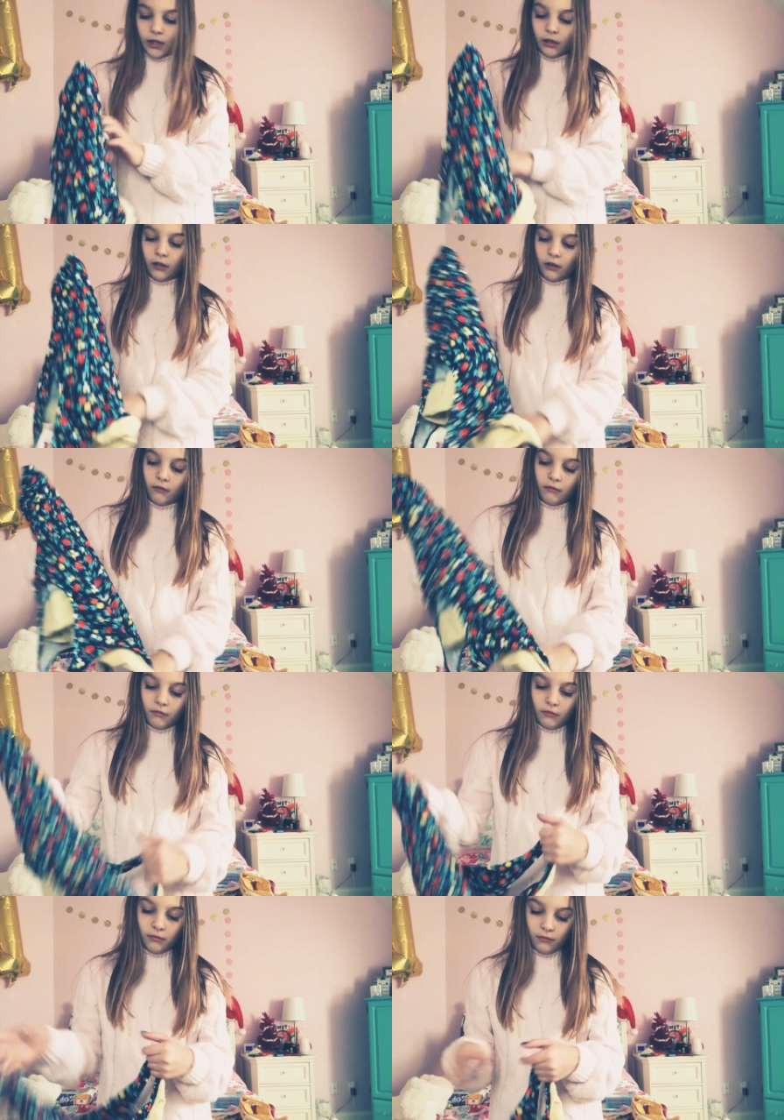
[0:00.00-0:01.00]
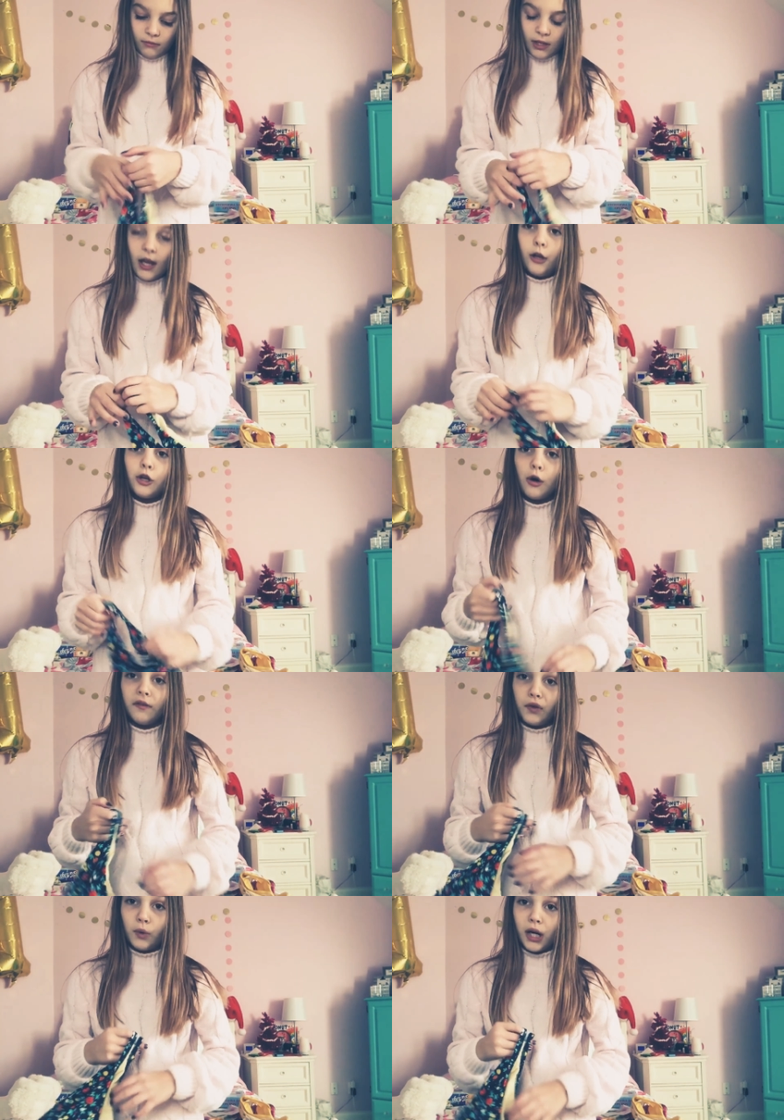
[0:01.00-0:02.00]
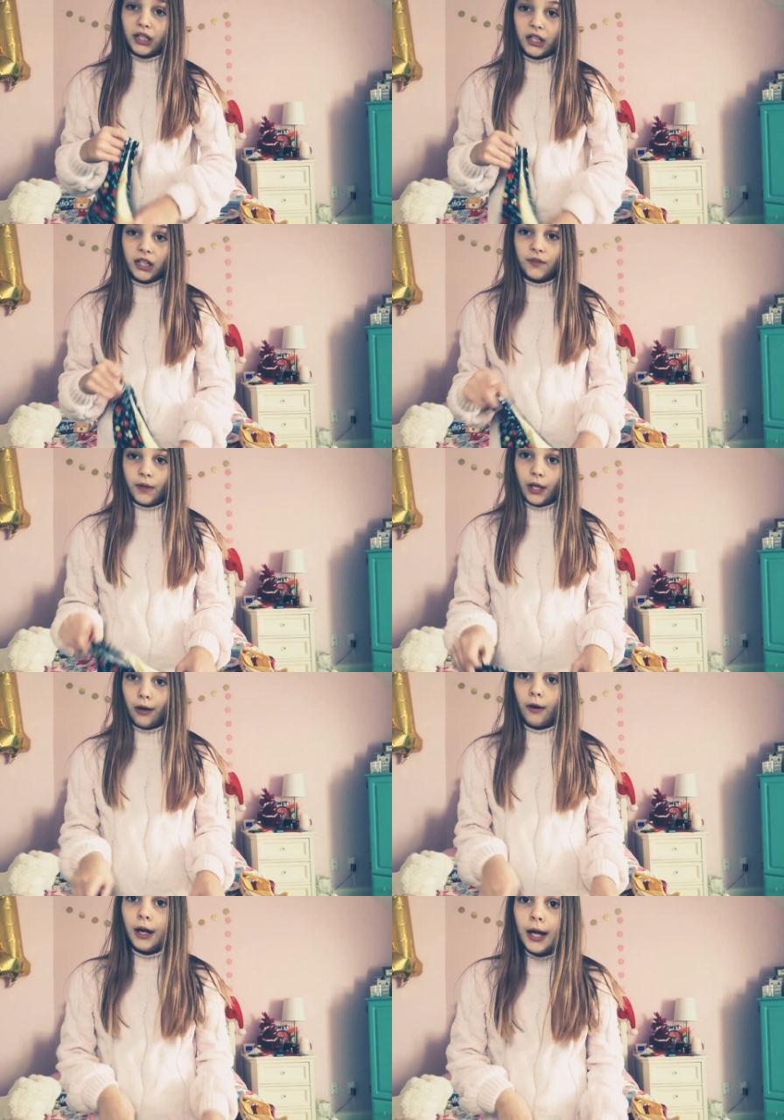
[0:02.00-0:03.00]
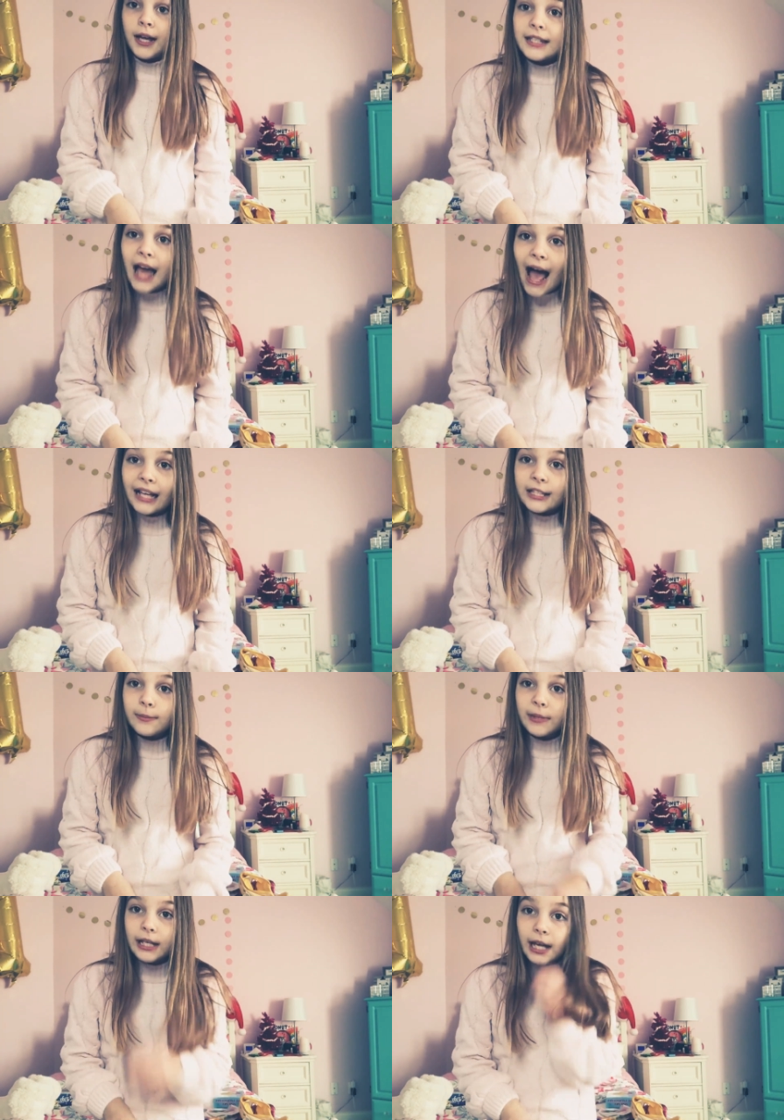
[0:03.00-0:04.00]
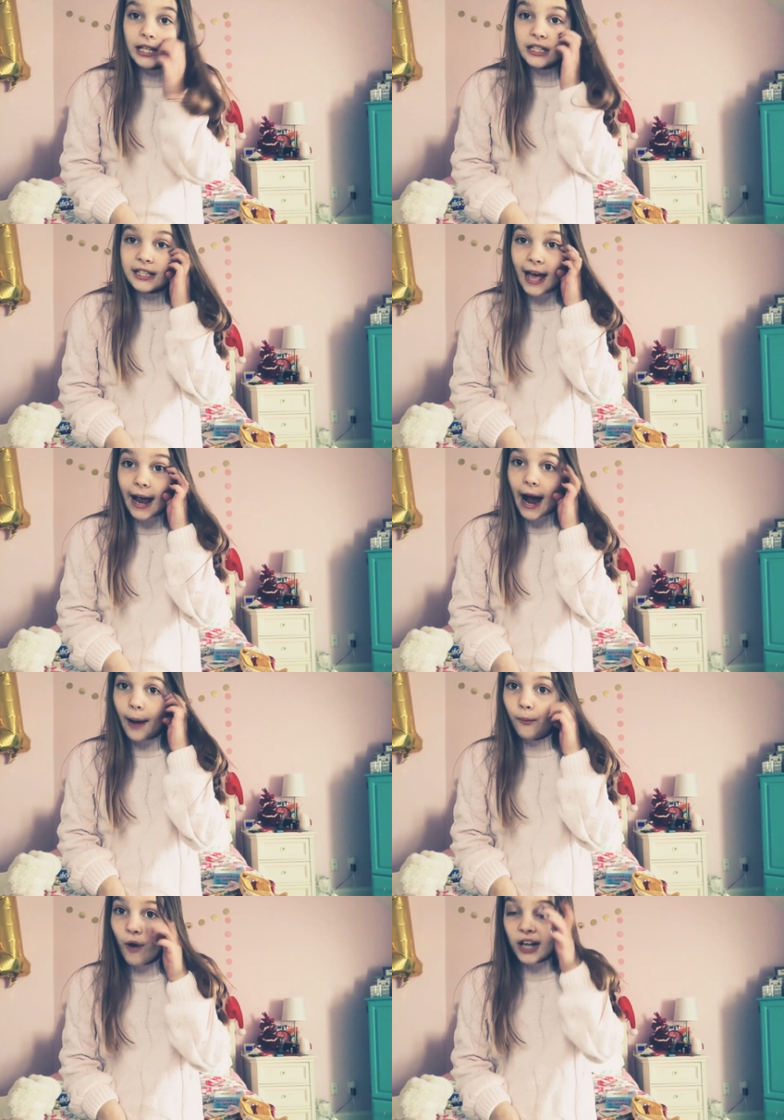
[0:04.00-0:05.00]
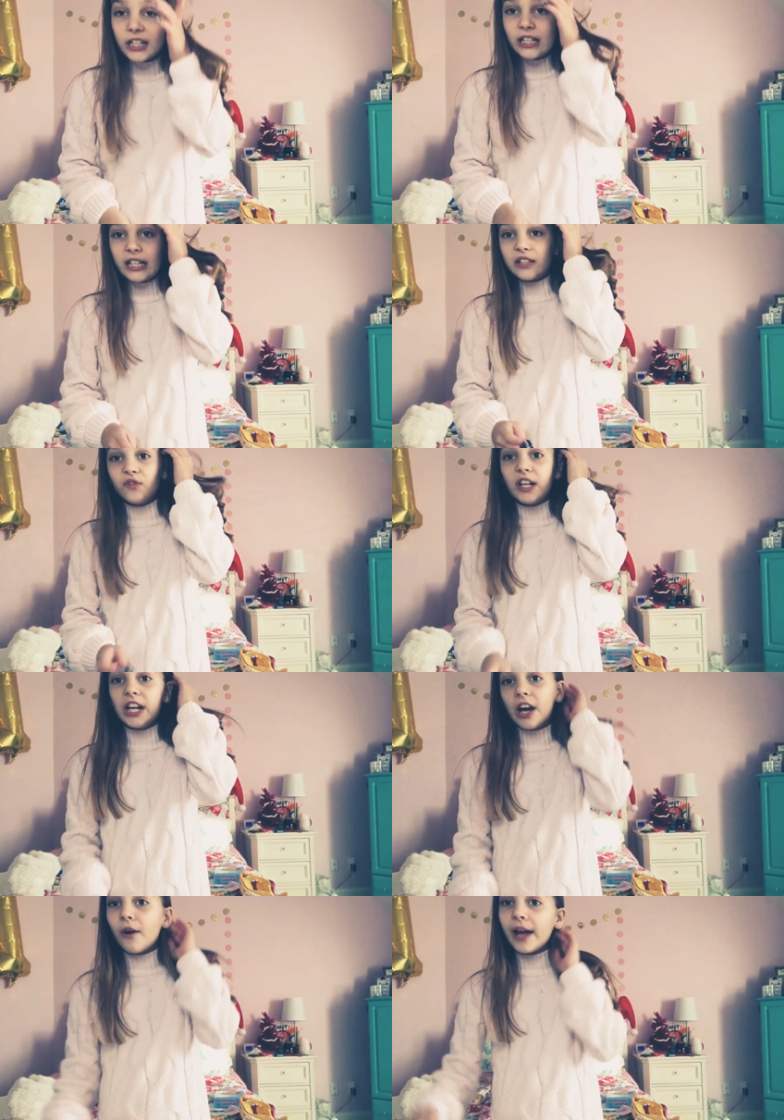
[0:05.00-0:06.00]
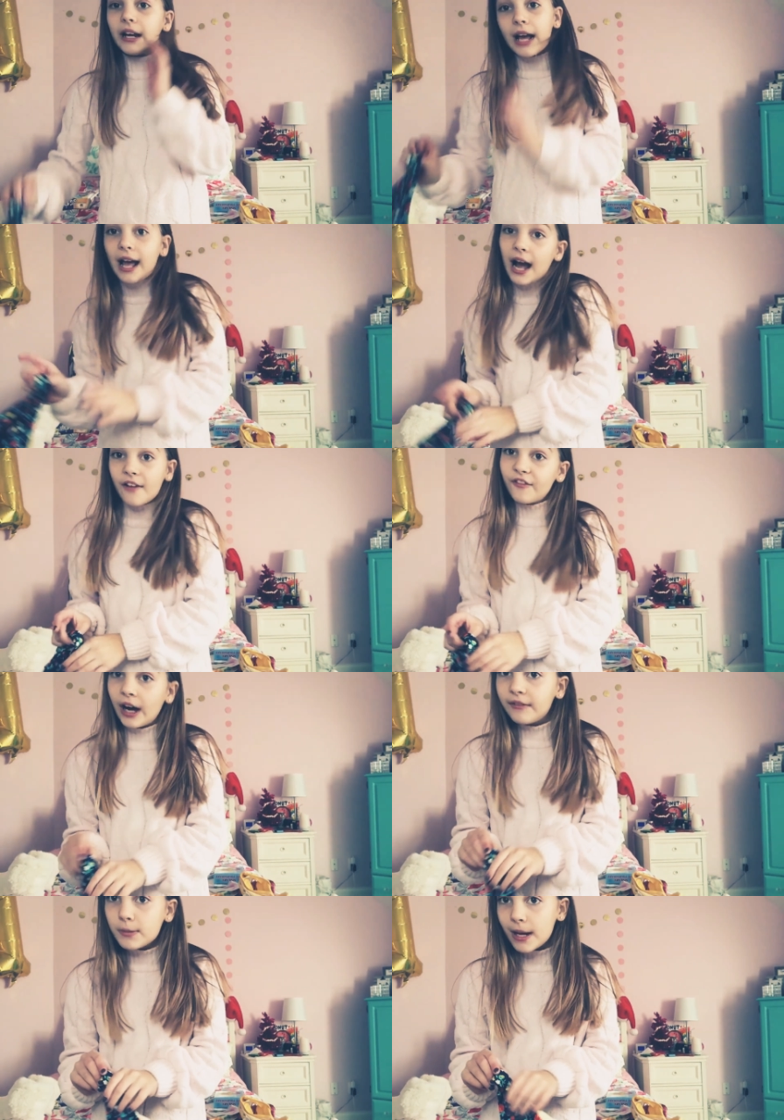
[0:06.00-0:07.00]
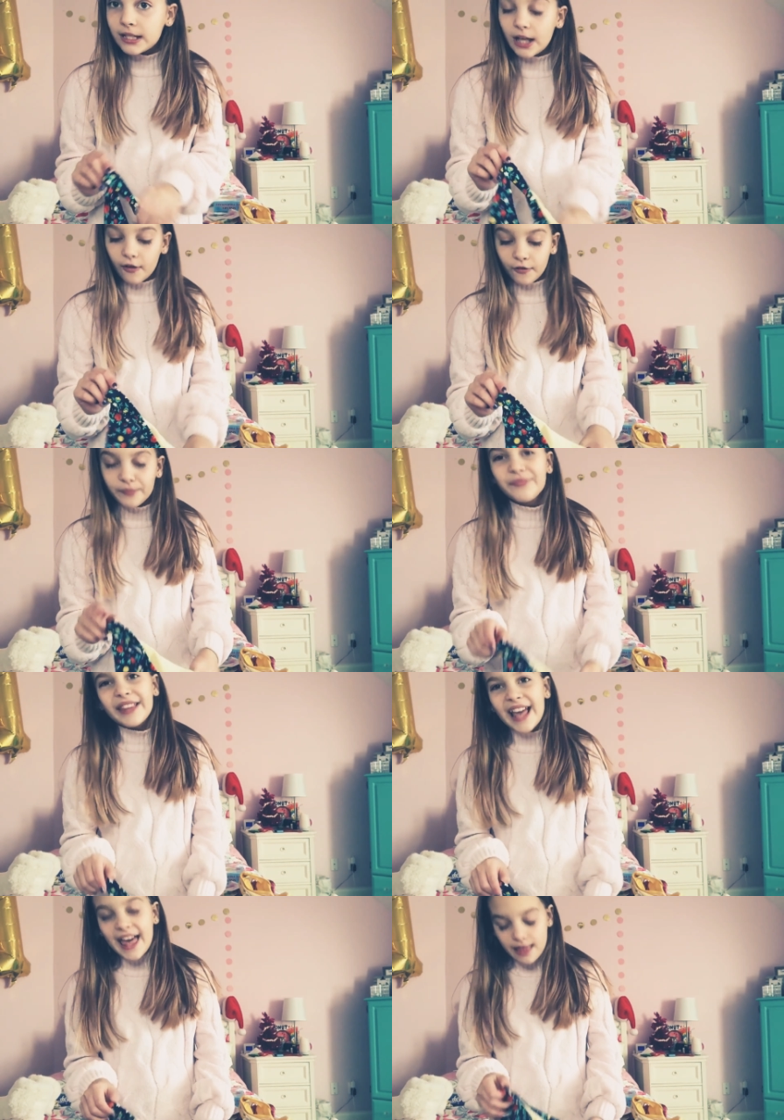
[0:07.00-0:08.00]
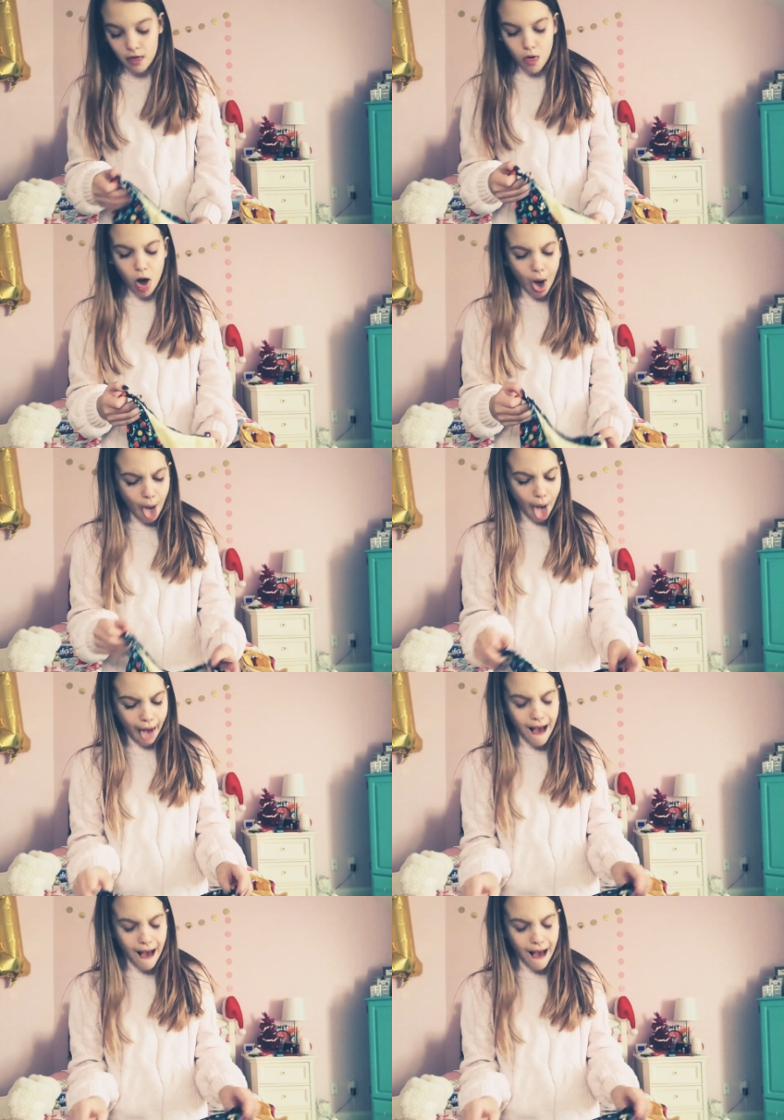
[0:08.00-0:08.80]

Thank you. No, if you're watching this video, text me and say, I'm watching this video, and I high-fived myself.